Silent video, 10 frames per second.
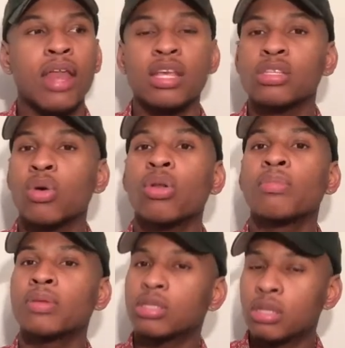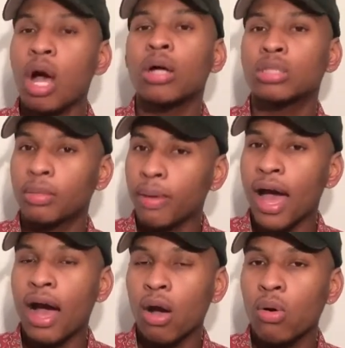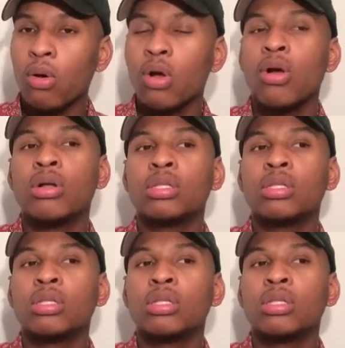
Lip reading: is going to be talked about